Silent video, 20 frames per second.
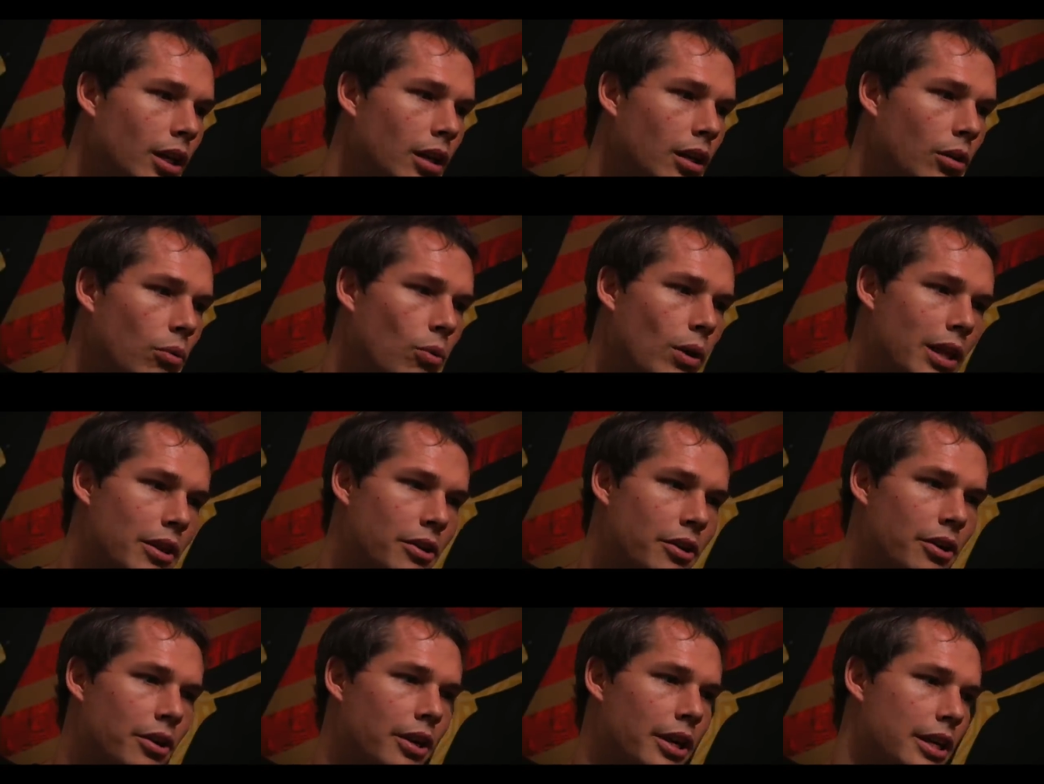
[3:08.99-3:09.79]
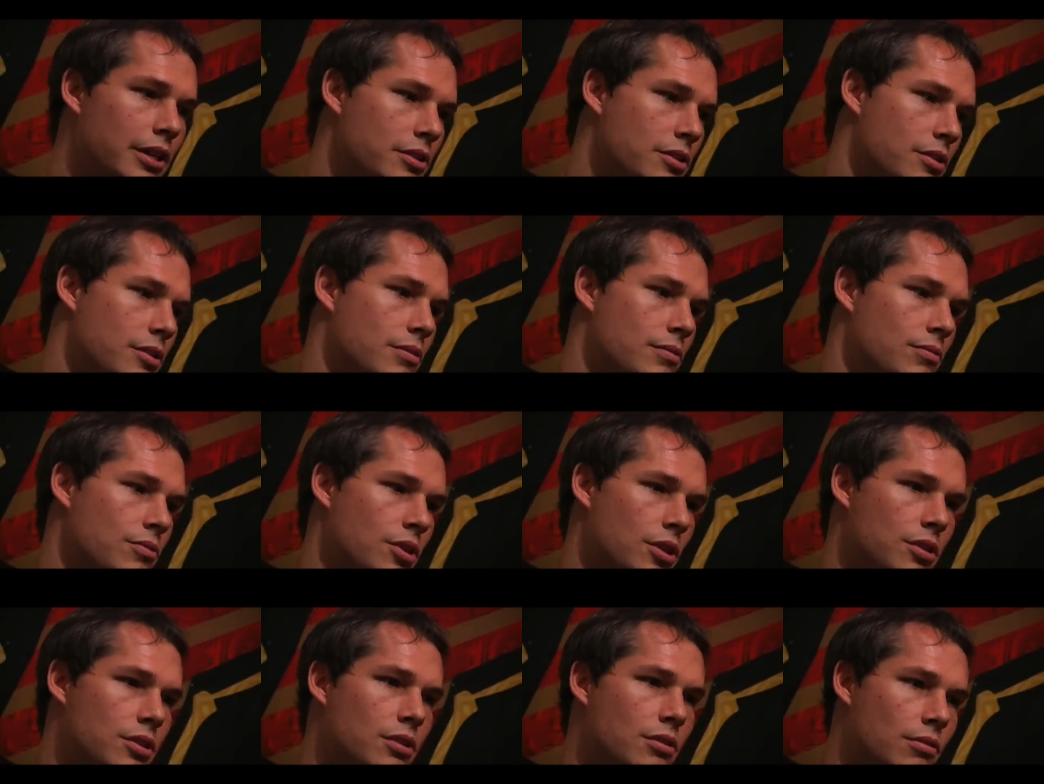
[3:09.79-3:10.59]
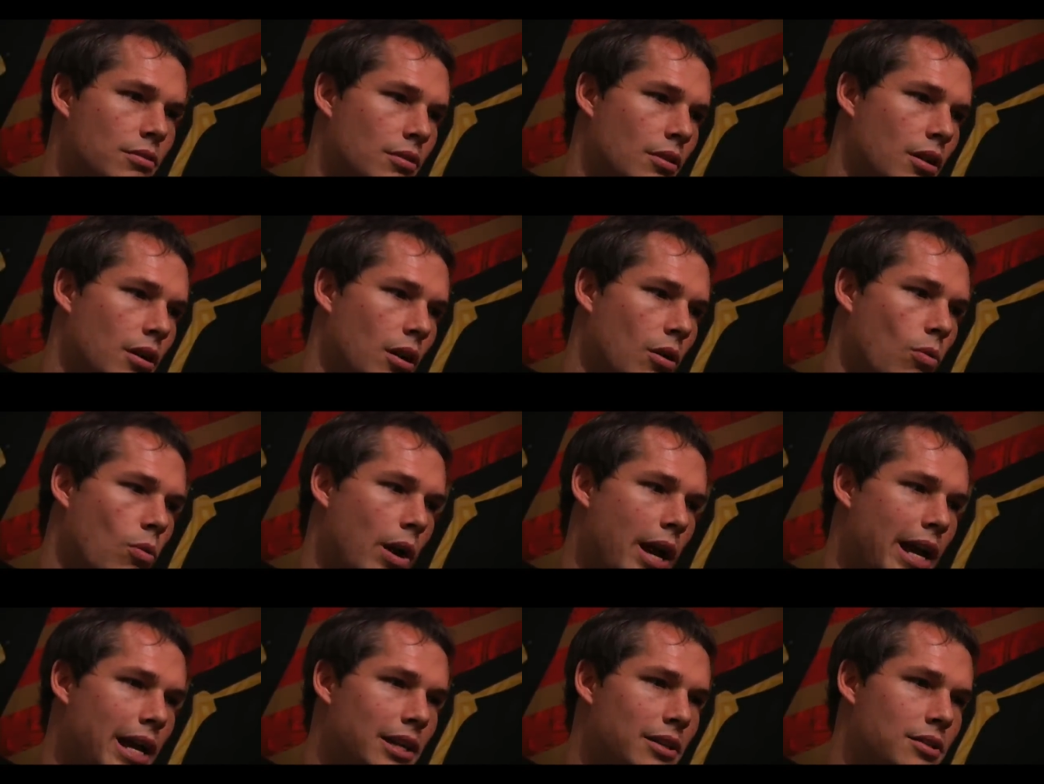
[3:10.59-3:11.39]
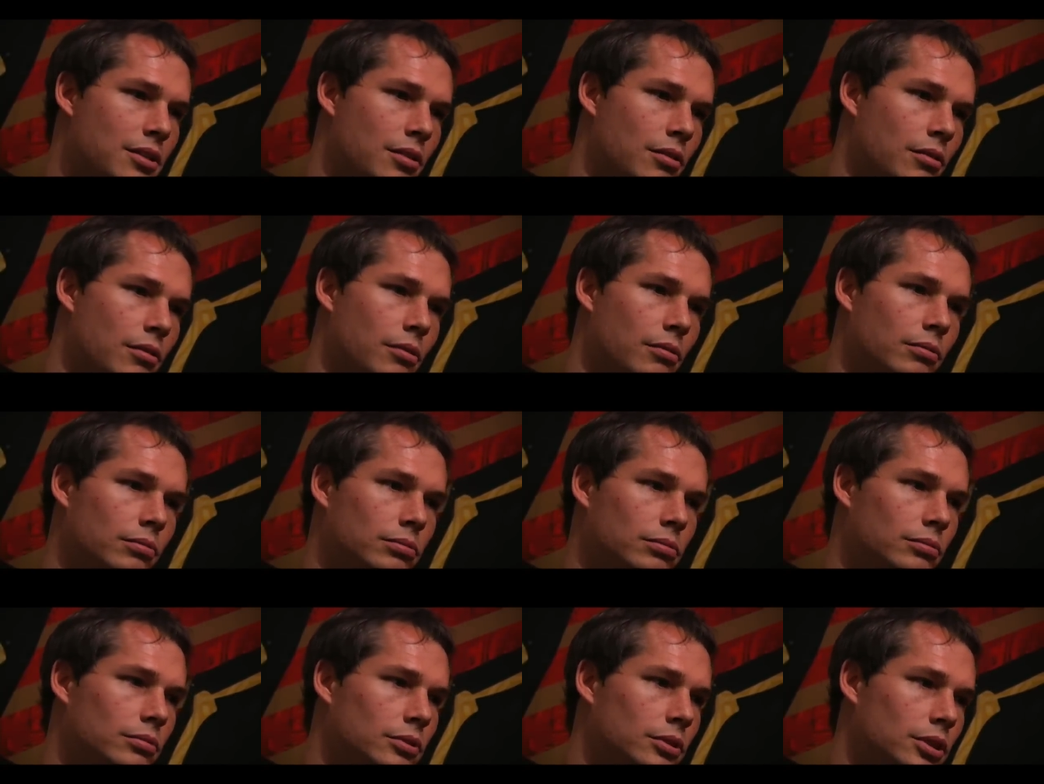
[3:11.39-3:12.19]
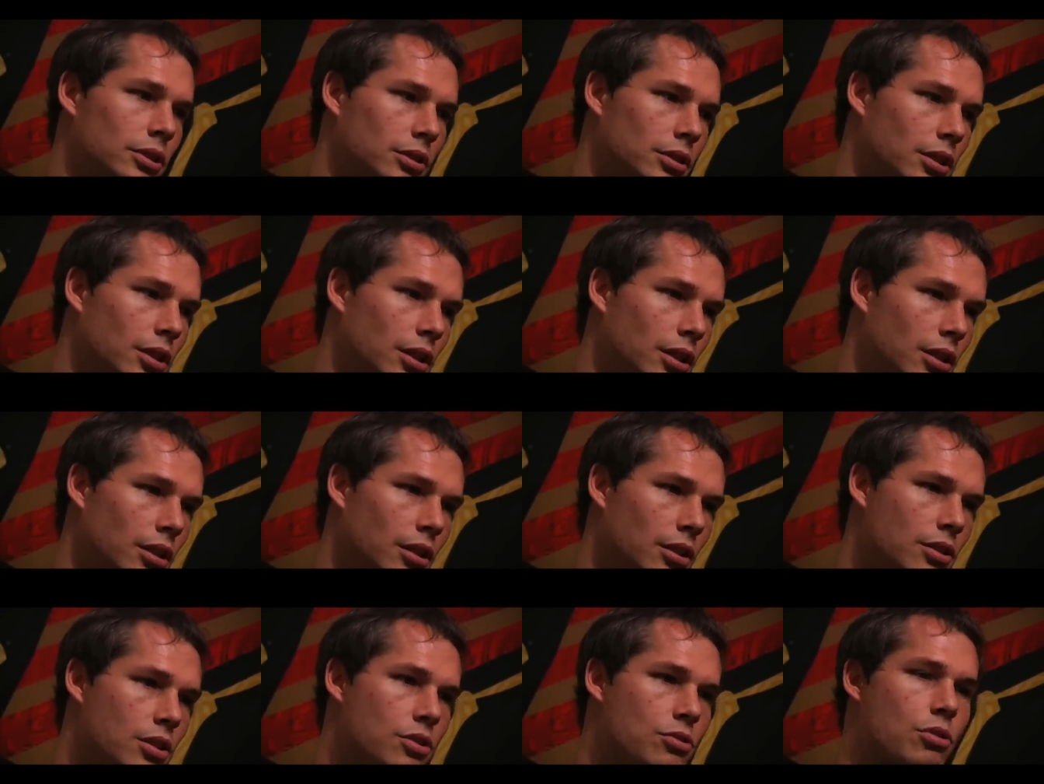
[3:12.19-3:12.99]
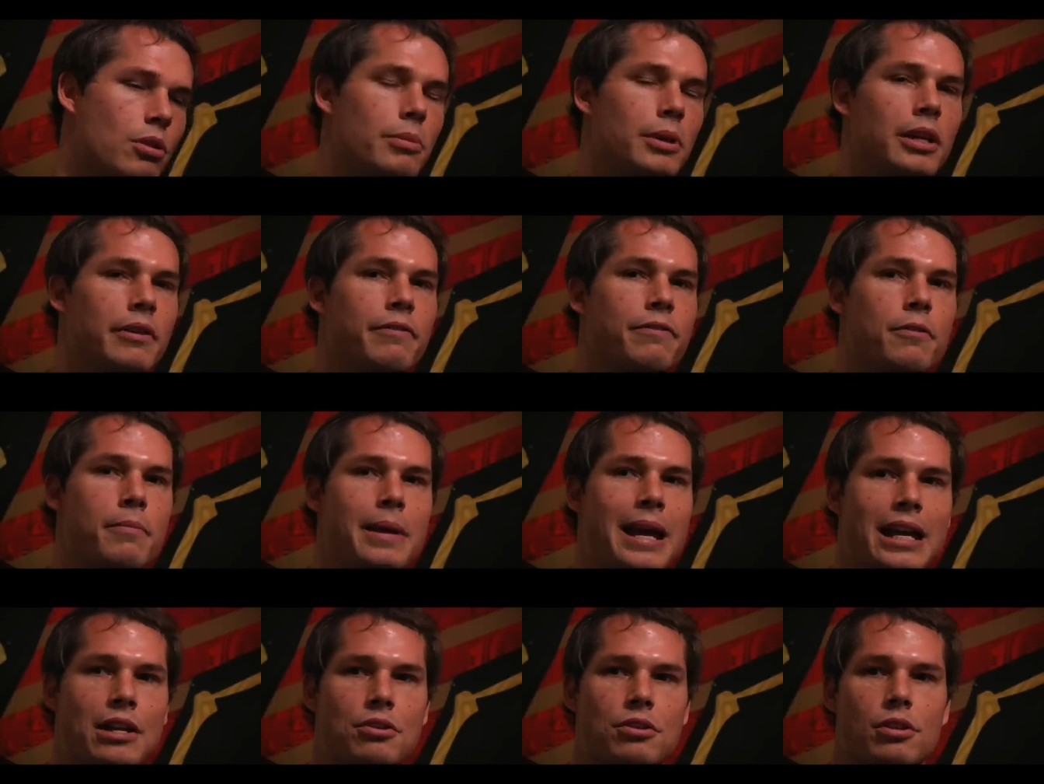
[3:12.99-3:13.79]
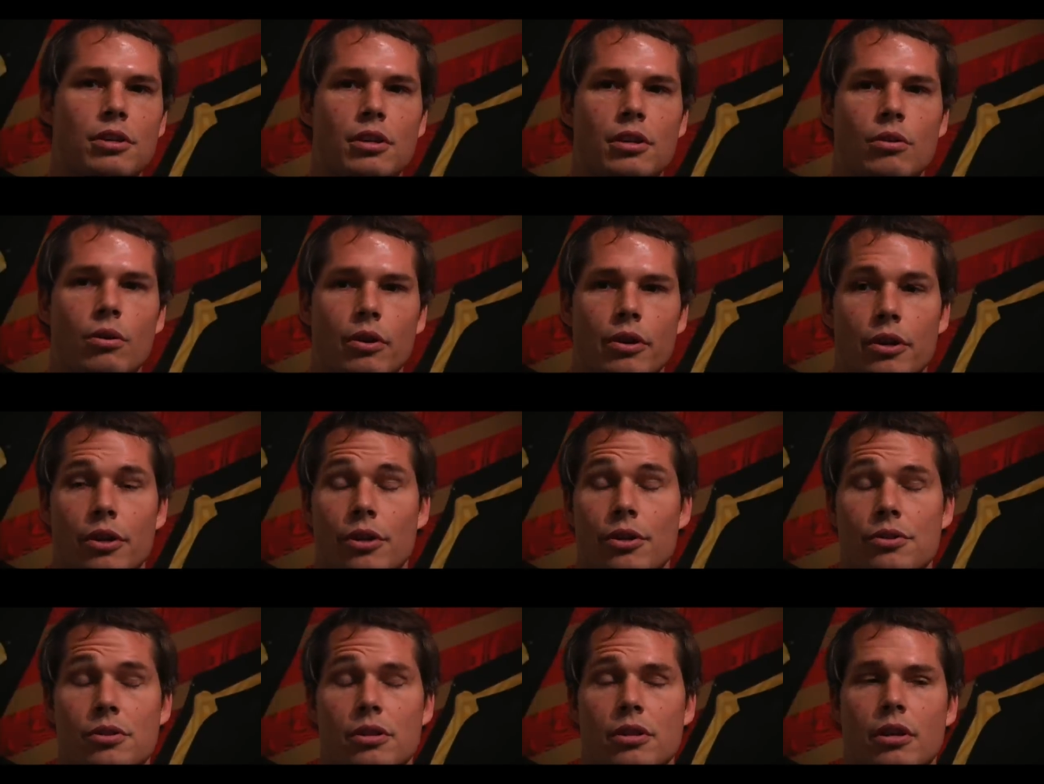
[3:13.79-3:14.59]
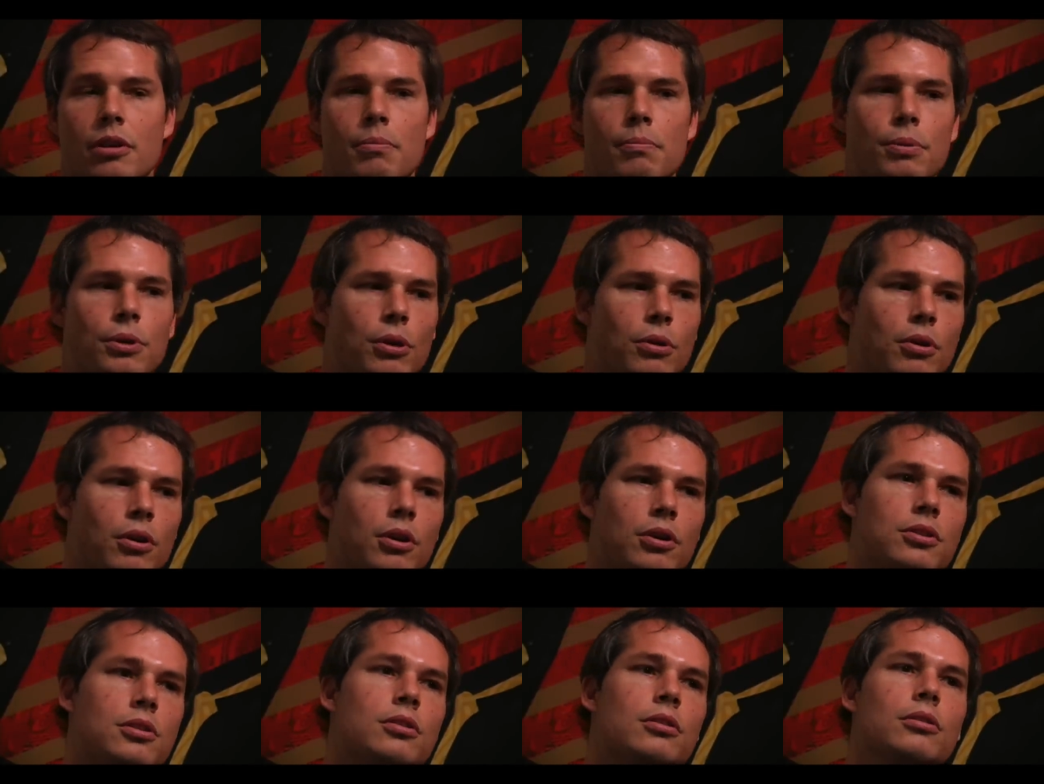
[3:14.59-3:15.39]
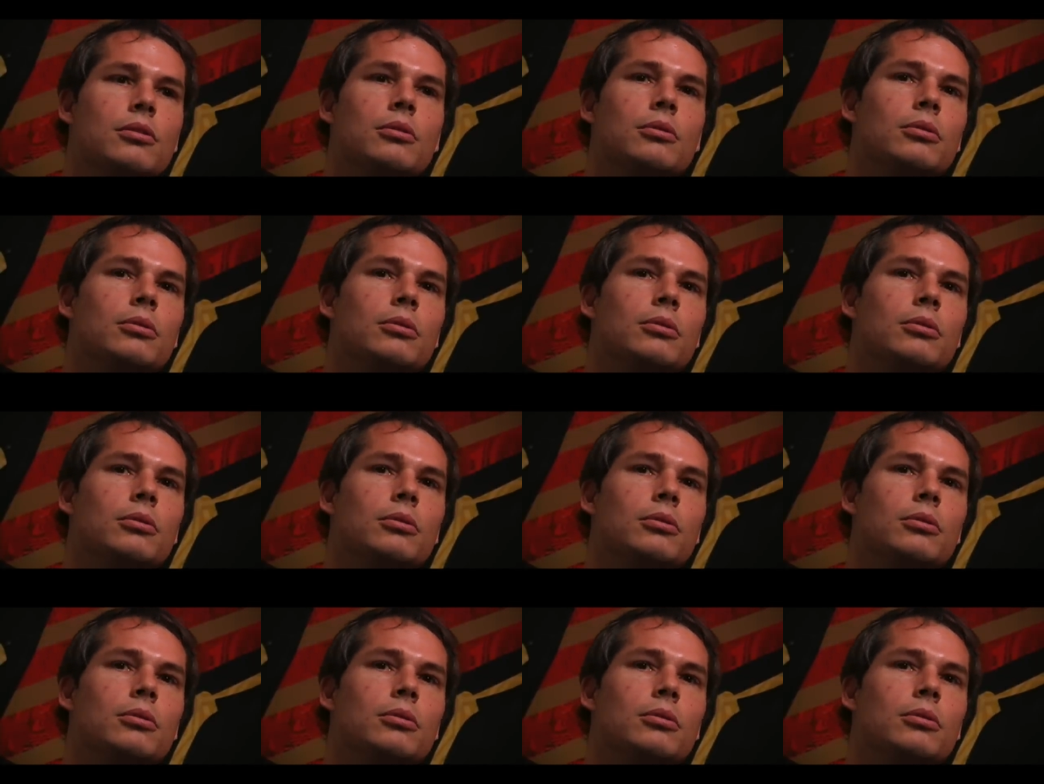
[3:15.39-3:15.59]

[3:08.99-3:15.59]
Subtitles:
whether it's just a way to distribute information, or you're using the computer to